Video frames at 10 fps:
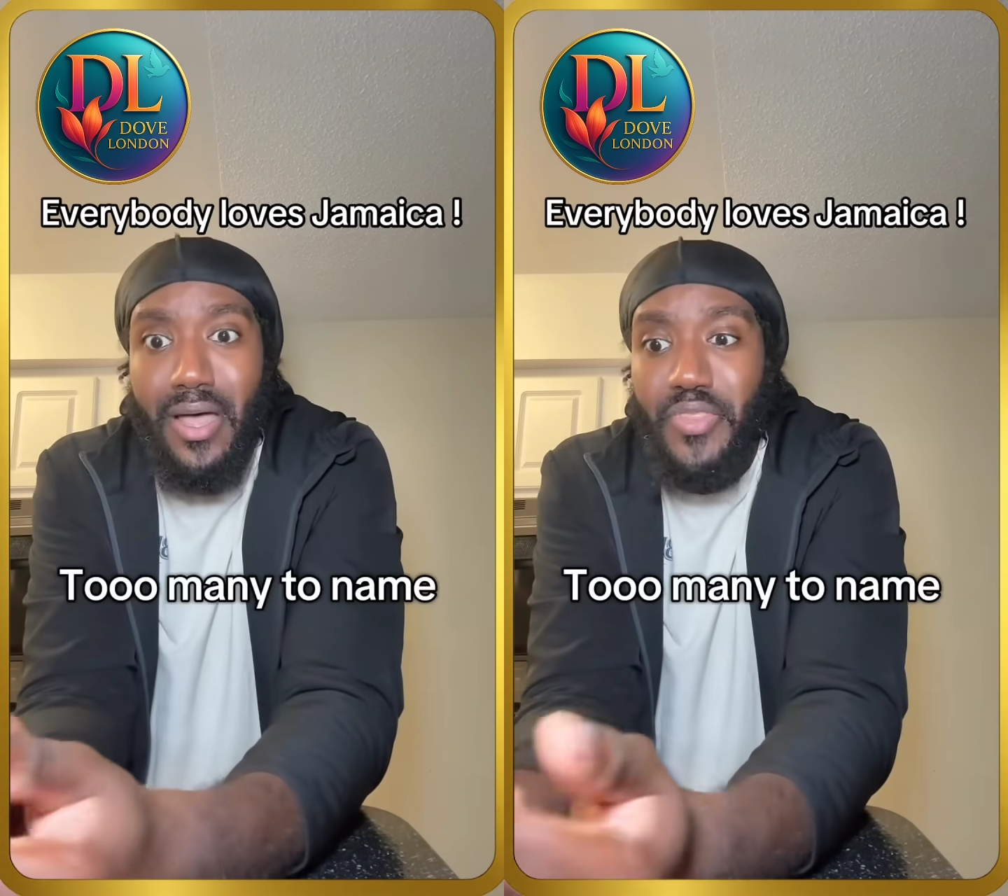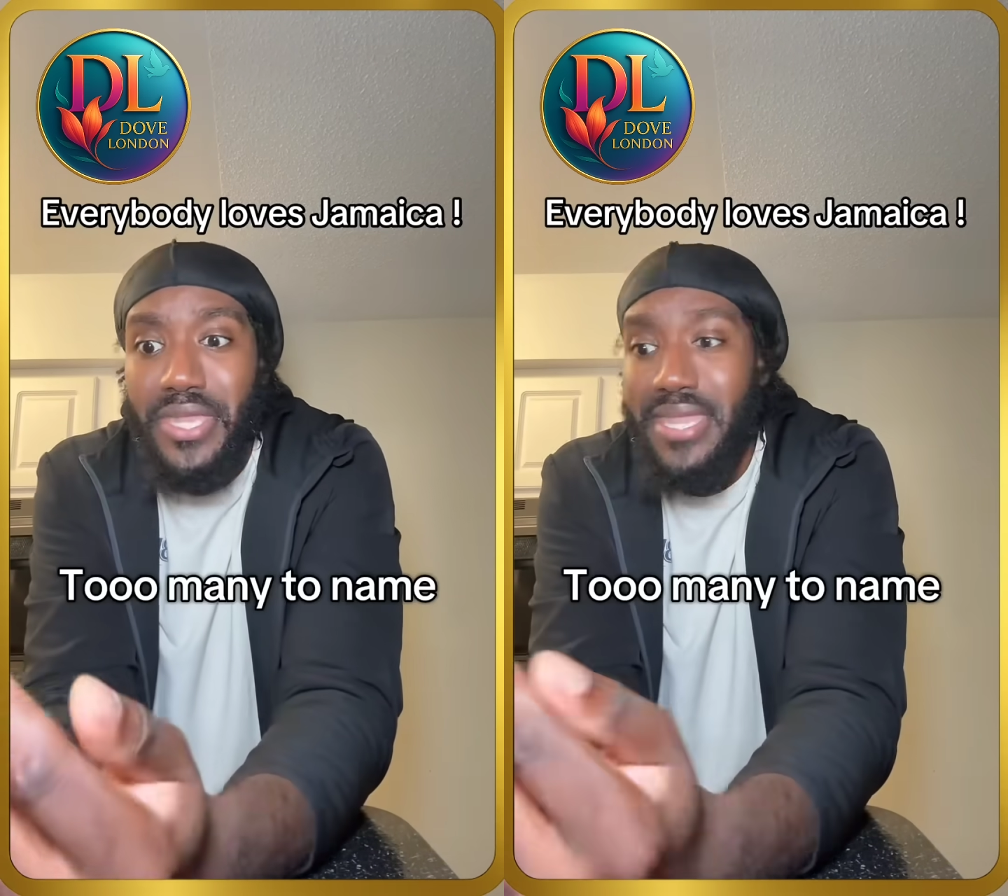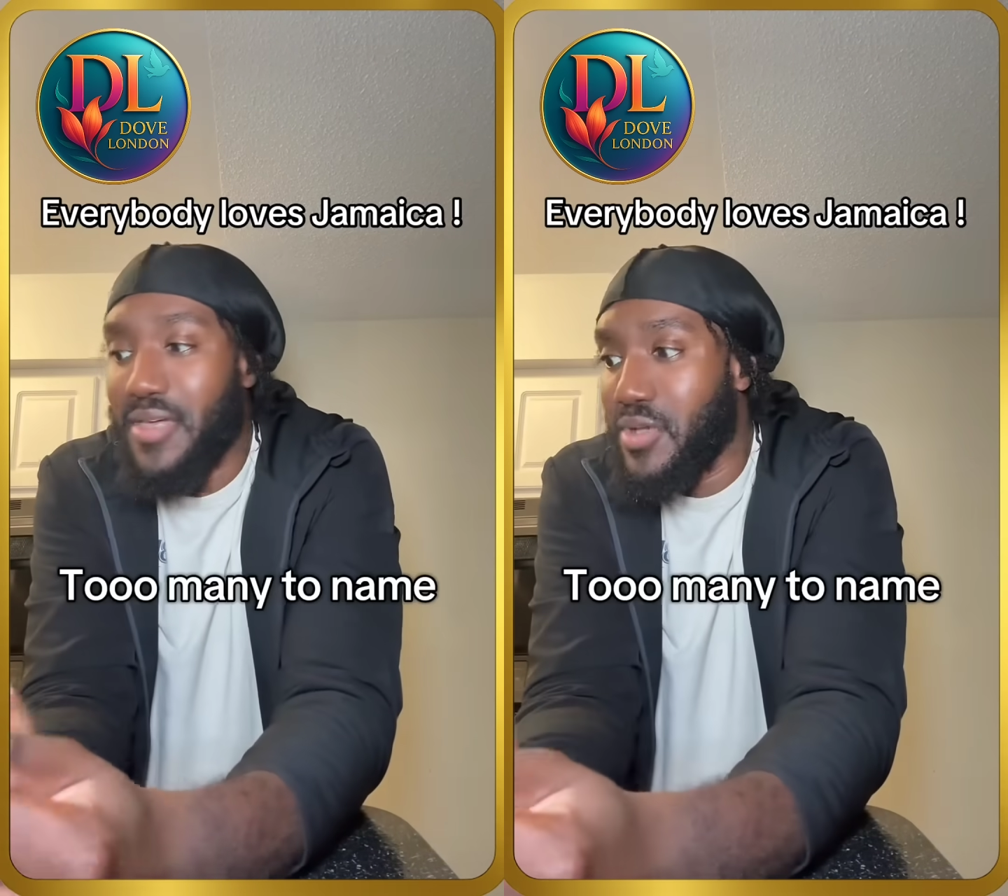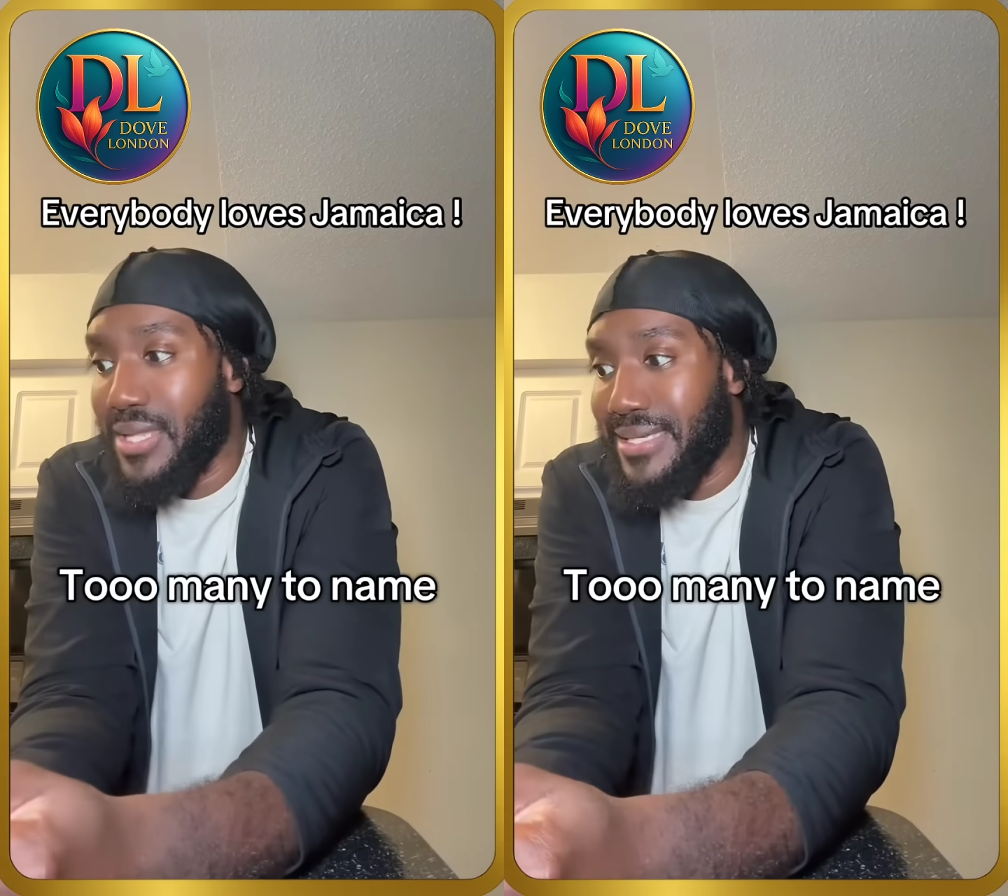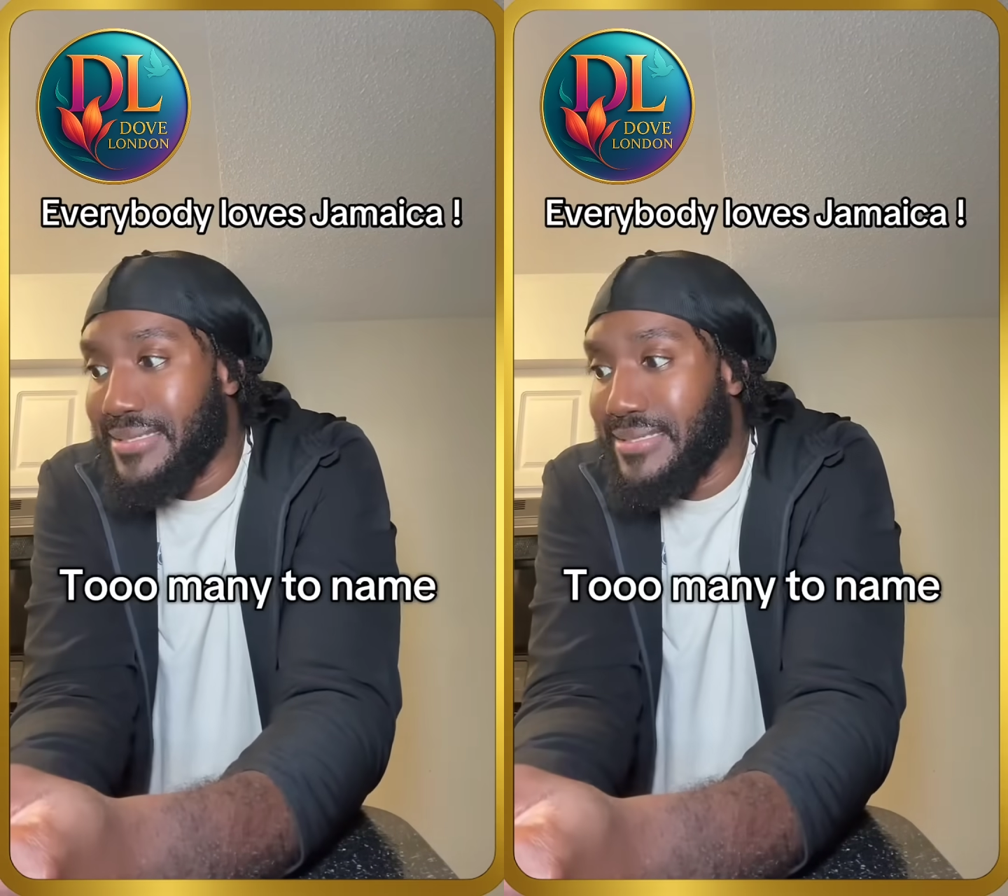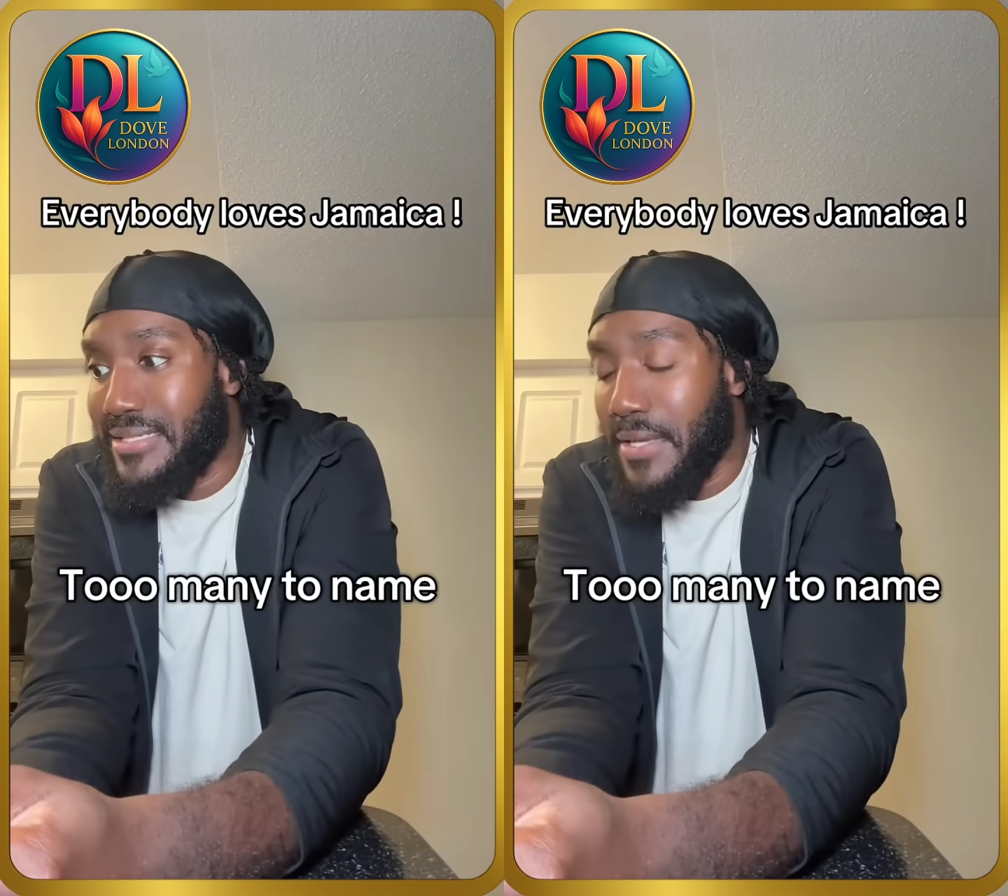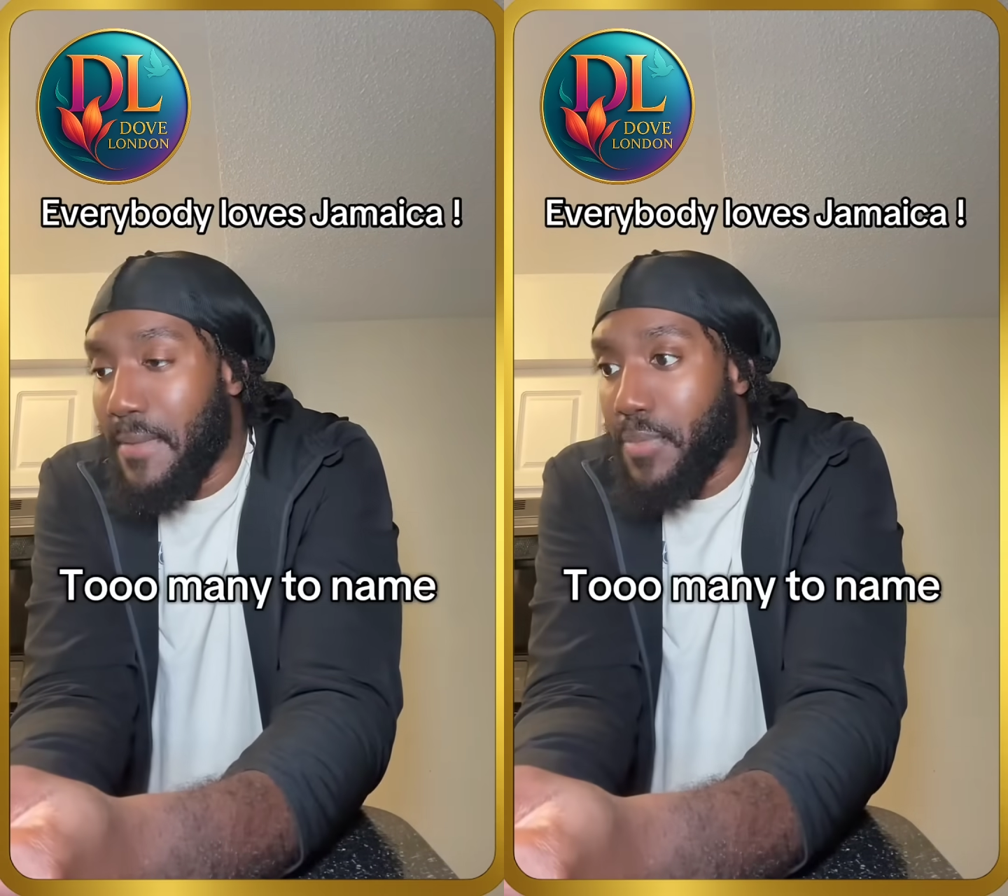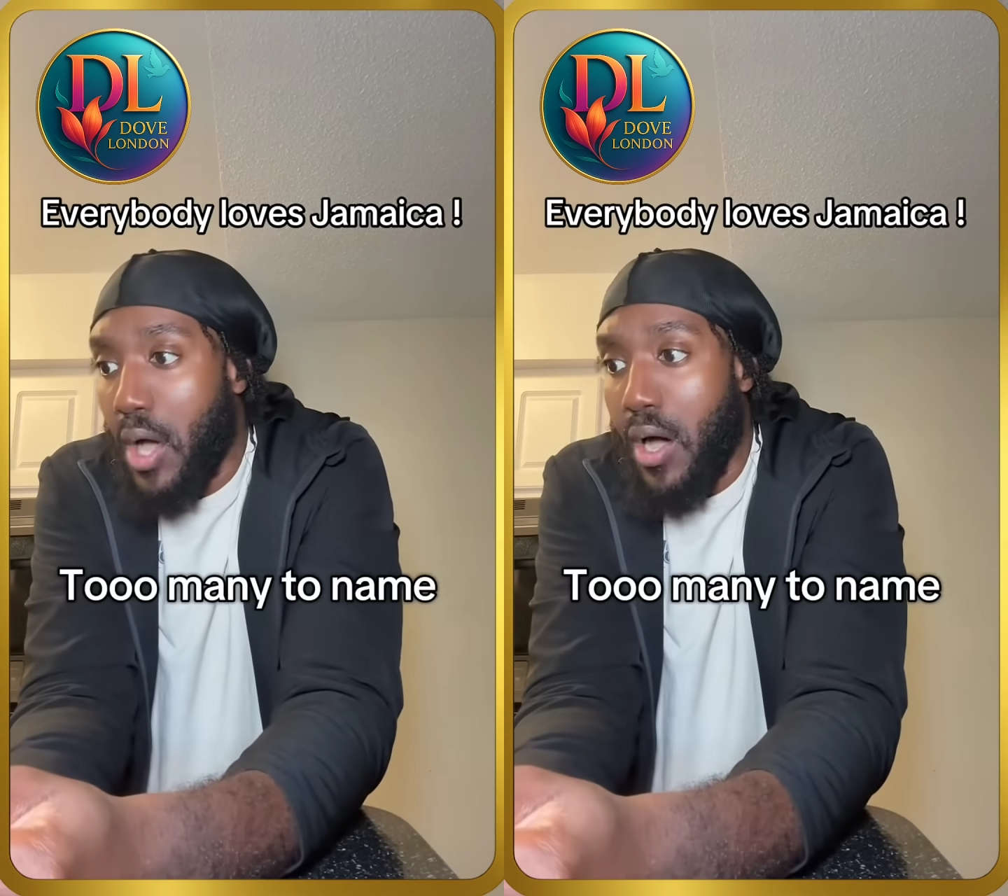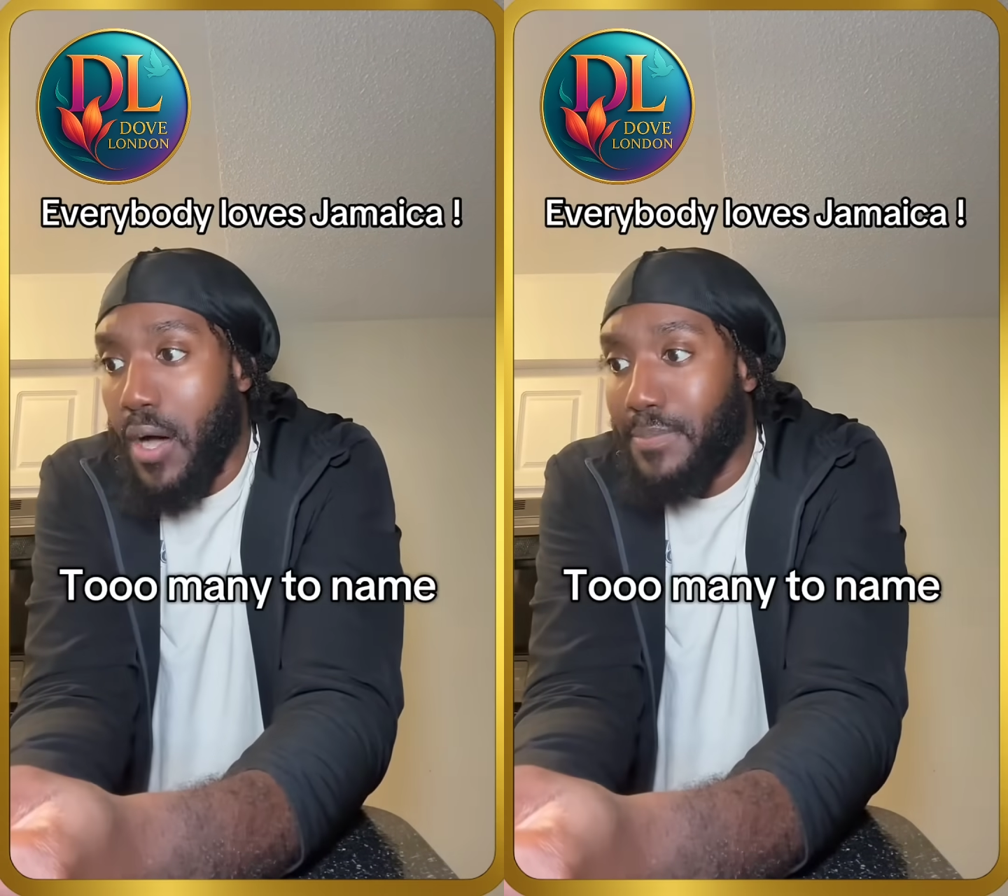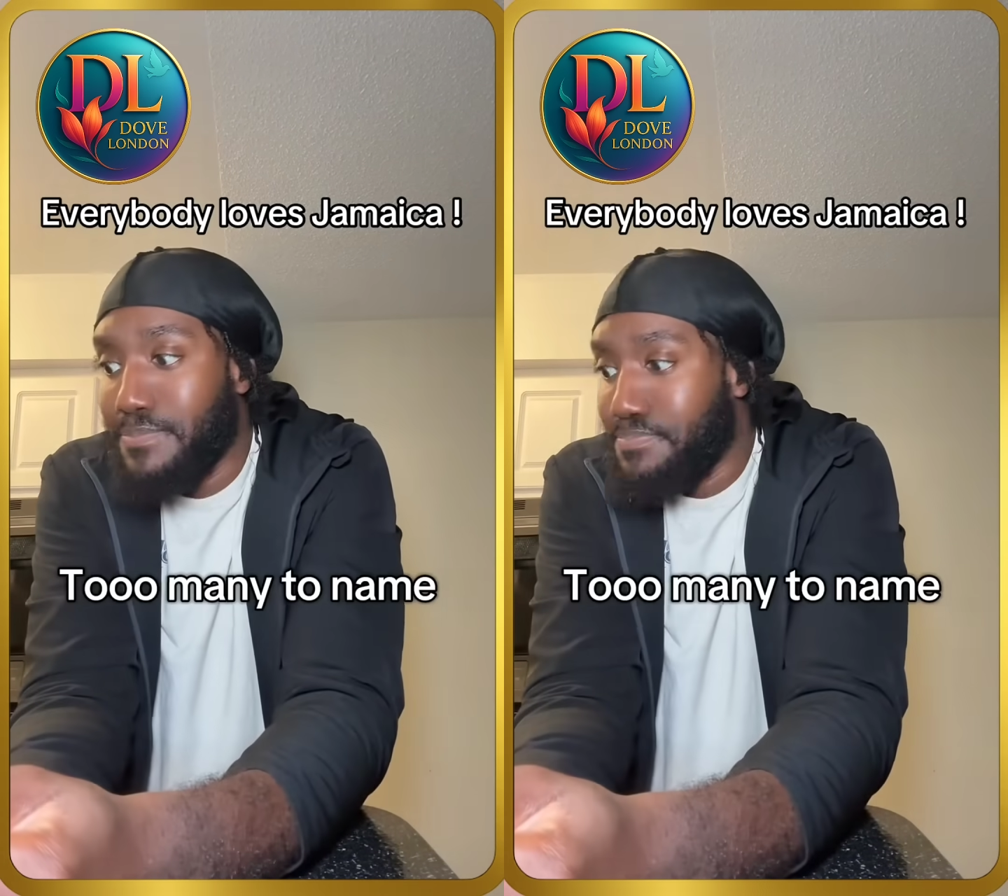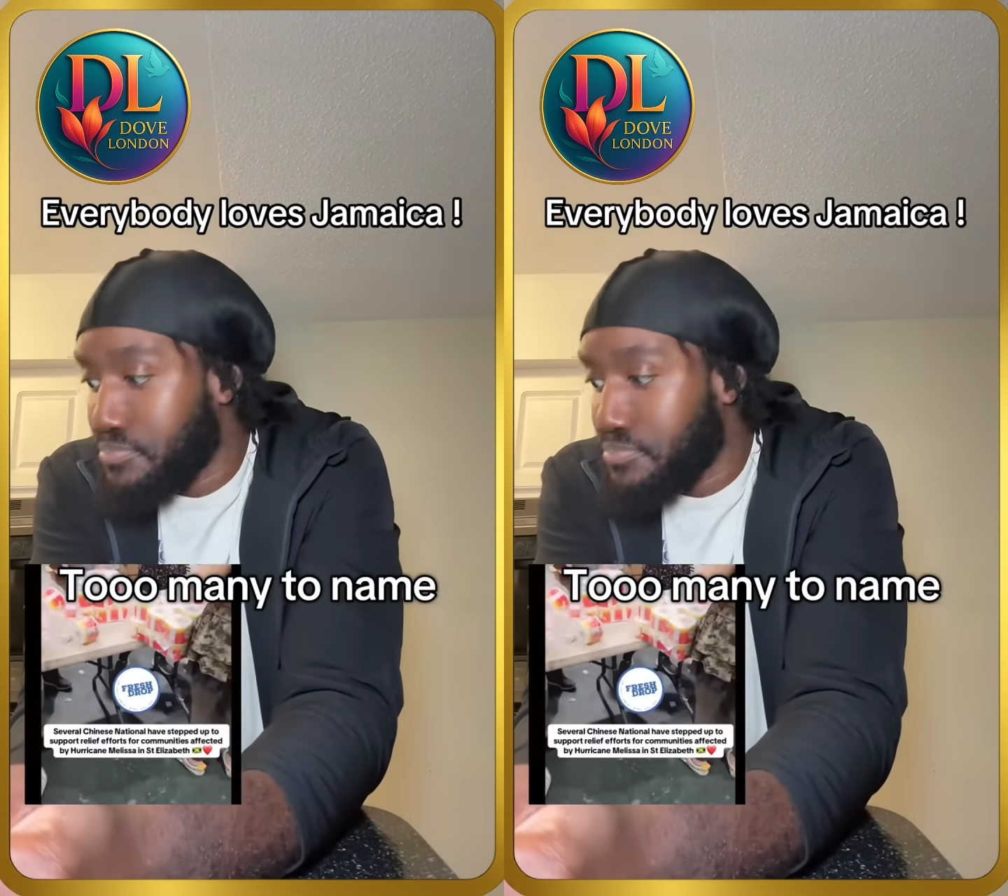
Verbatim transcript: the Netherlands, um,